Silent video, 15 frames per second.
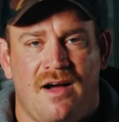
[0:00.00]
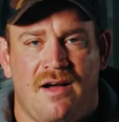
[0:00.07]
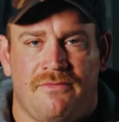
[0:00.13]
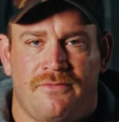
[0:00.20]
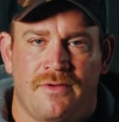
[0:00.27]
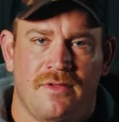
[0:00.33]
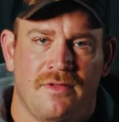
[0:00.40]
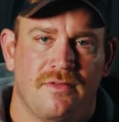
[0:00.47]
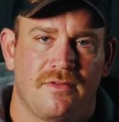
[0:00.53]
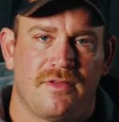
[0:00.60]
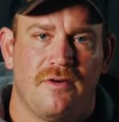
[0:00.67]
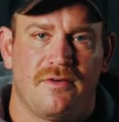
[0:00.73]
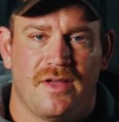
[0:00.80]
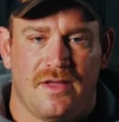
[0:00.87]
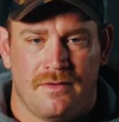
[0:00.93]
off,
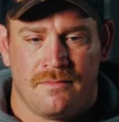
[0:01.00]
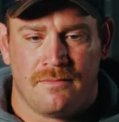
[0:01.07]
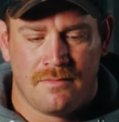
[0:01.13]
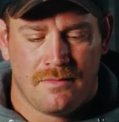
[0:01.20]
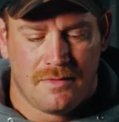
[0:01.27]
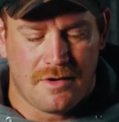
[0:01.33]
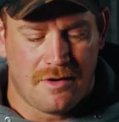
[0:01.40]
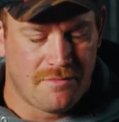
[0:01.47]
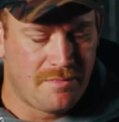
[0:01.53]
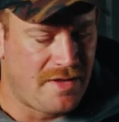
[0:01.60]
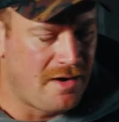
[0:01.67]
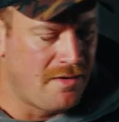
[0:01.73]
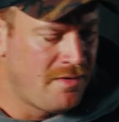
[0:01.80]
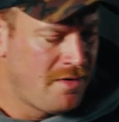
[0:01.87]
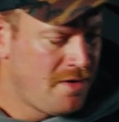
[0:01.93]
soak it, go from
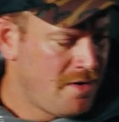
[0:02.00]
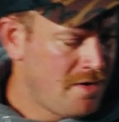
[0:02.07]
there.